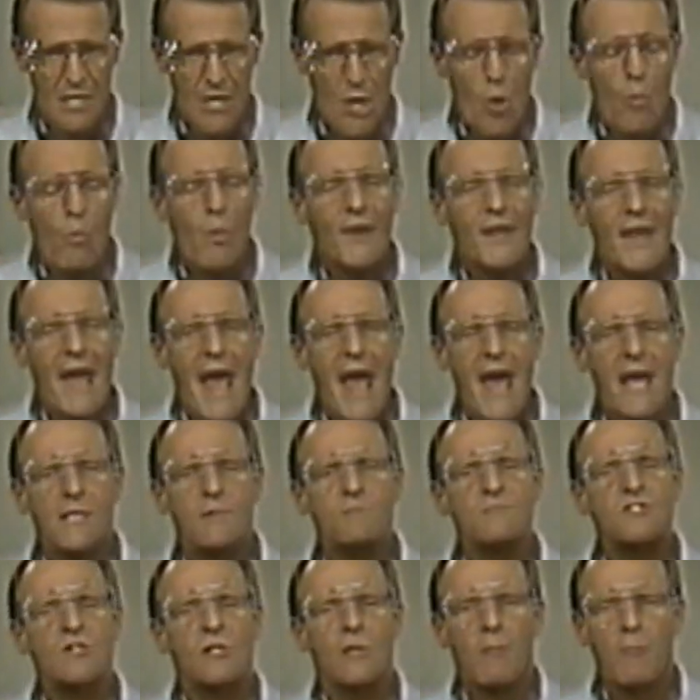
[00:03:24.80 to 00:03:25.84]
When
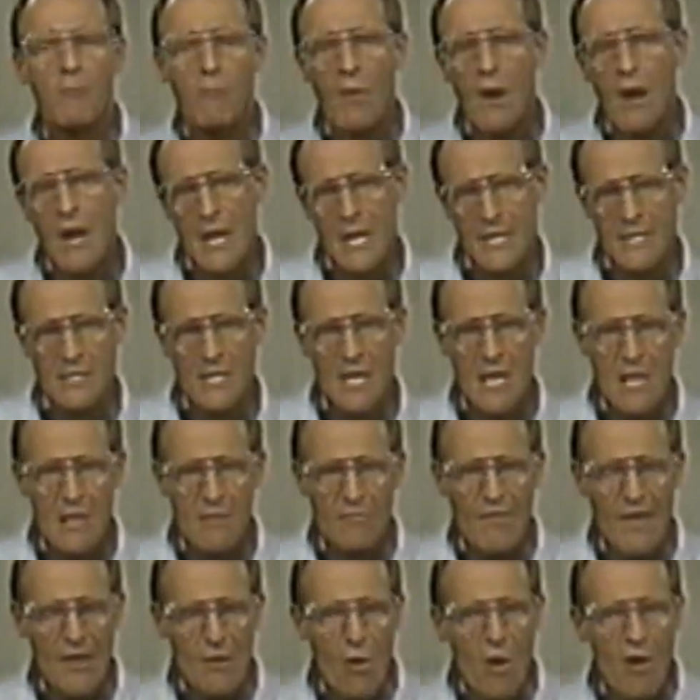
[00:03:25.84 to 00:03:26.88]
atoms combine,
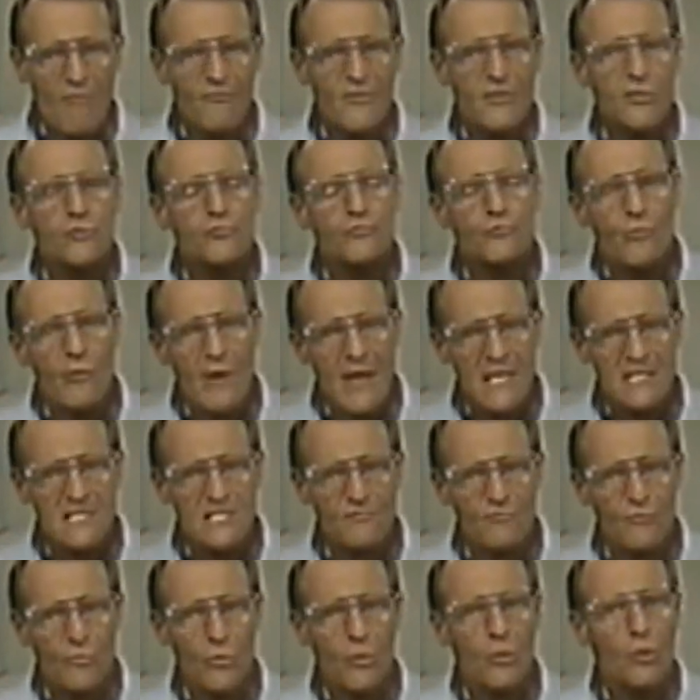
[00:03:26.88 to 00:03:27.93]
they often
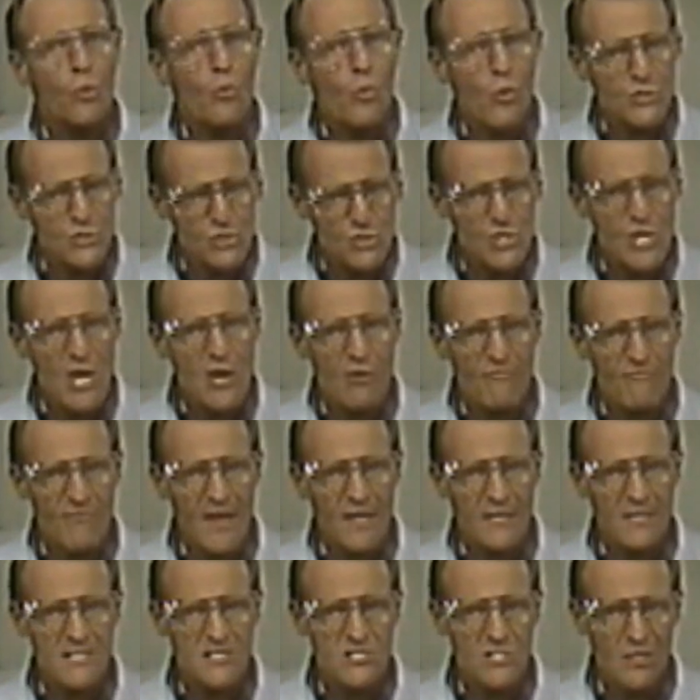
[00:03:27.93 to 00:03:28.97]
transfer or share
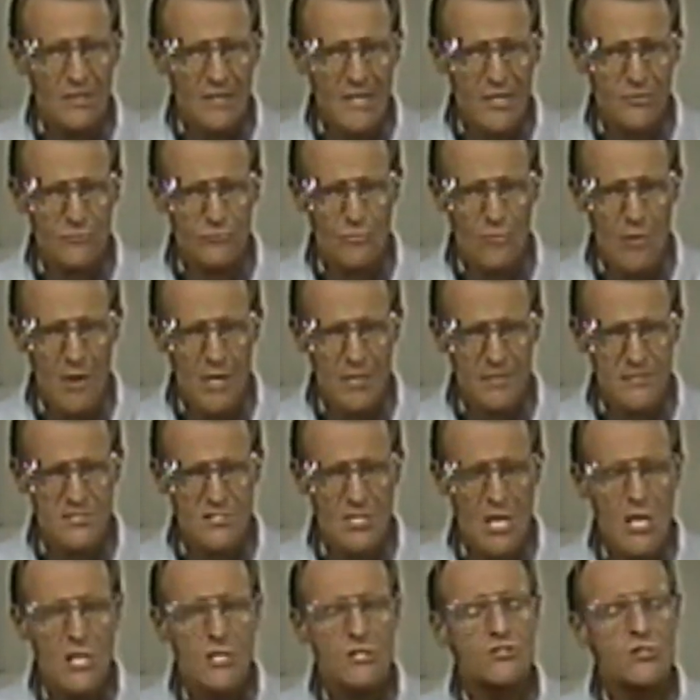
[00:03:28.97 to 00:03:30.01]
valence electrons
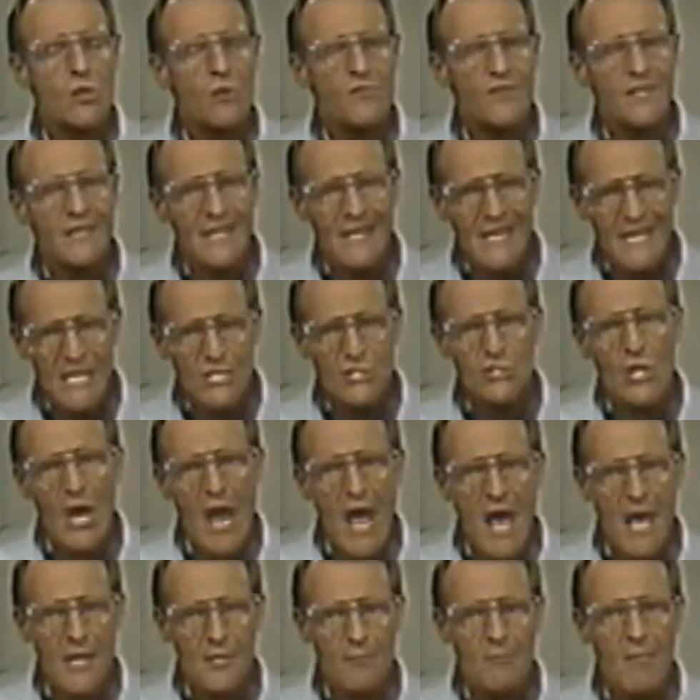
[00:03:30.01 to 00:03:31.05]
so that each
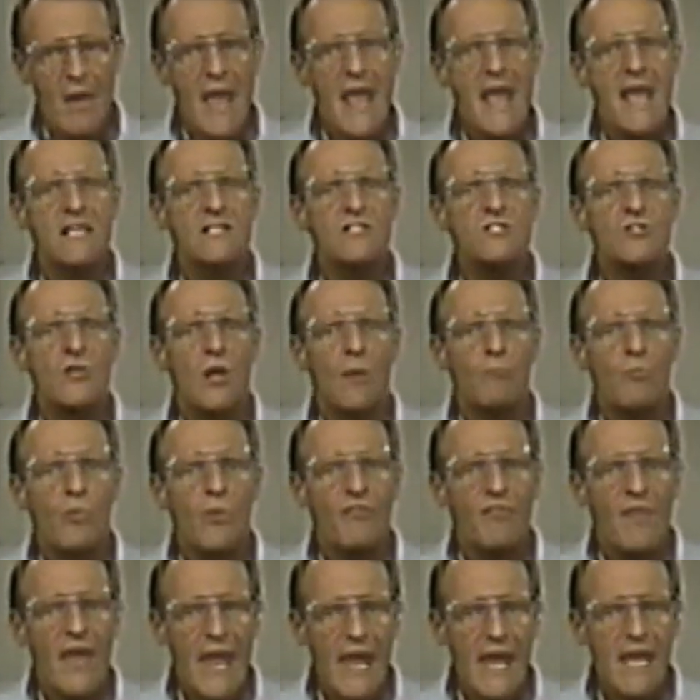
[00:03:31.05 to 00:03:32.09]
atom ends up
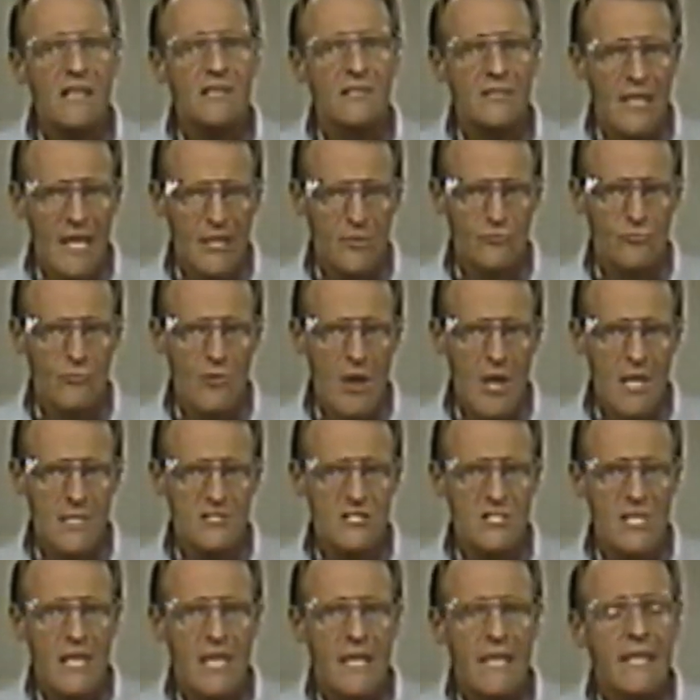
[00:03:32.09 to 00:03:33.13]
with 8
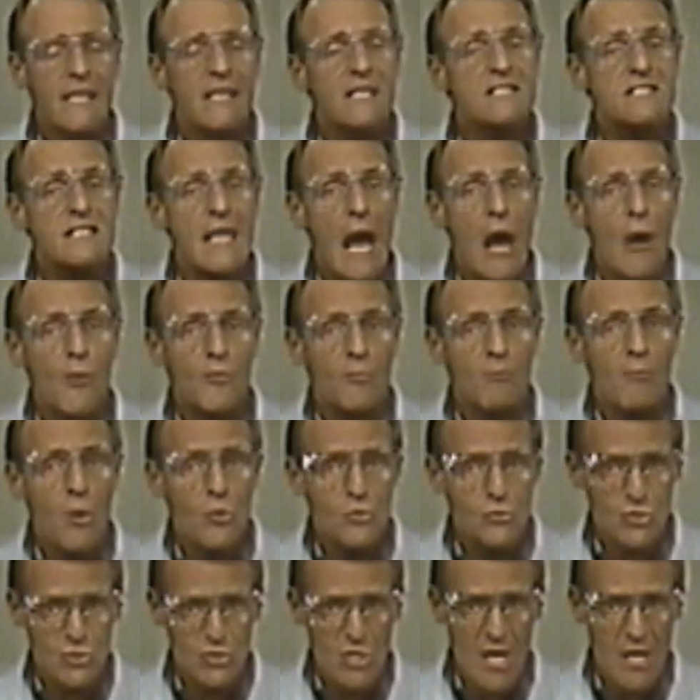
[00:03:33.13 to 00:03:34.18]
electrons in its
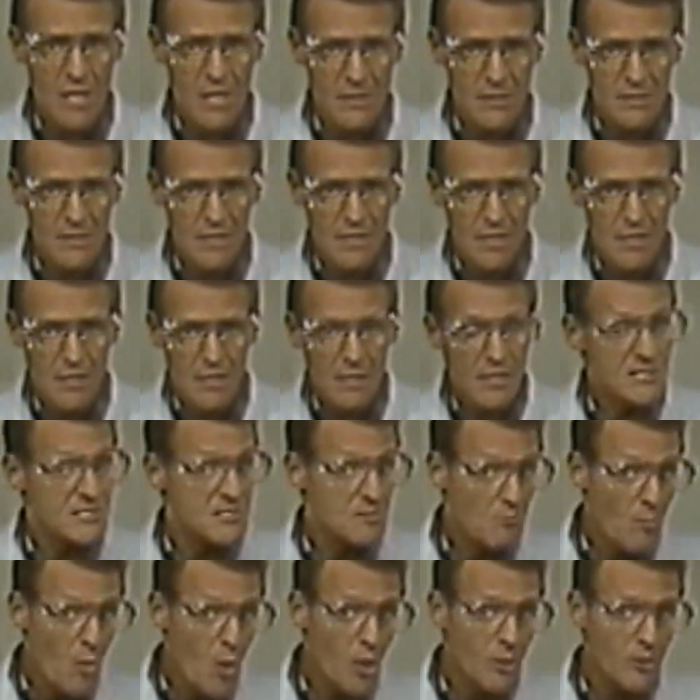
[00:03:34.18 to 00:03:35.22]
outermost shell. A
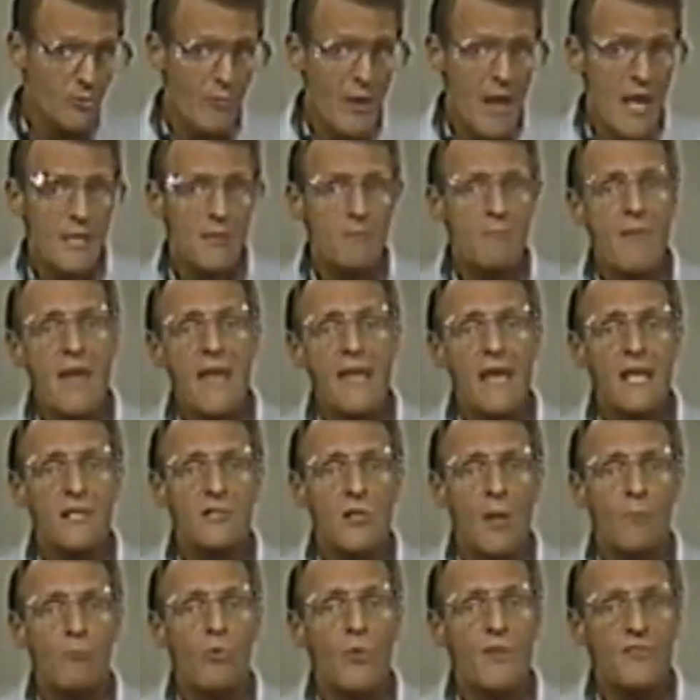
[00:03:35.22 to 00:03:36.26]
smaller atom may end
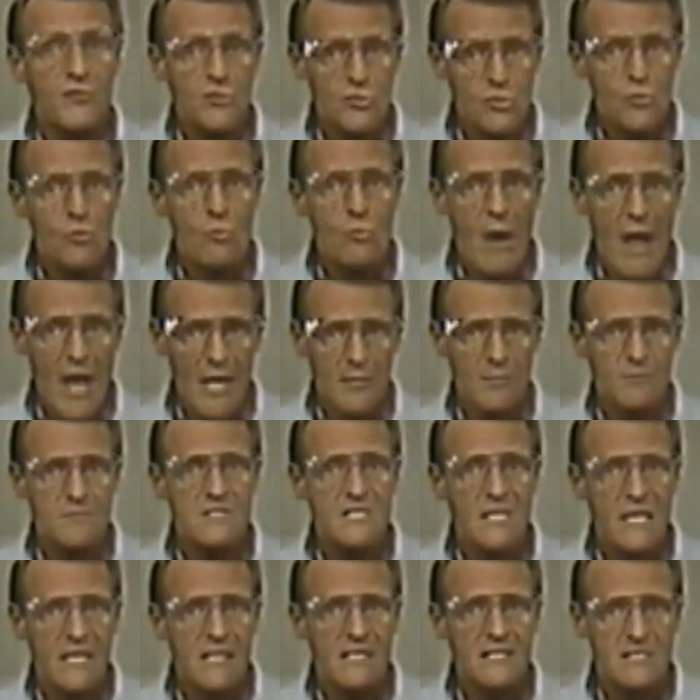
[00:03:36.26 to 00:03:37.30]
up with 2 atoms
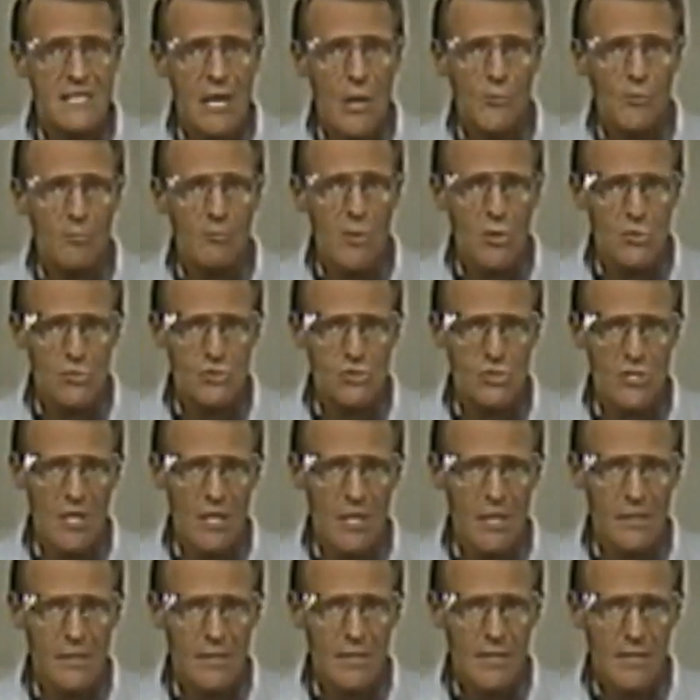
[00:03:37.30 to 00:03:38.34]
in its outermost
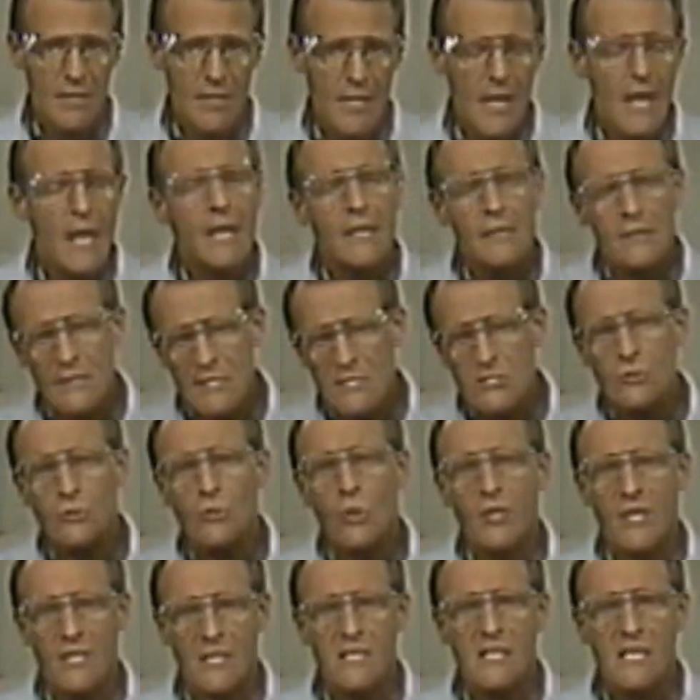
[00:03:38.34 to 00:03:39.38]
shell. Let's
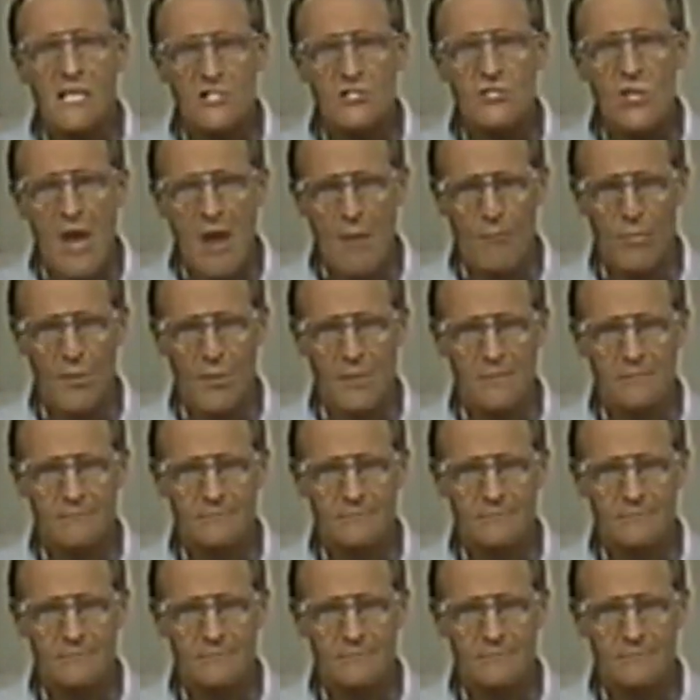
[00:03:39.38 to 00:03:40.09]
look at an example.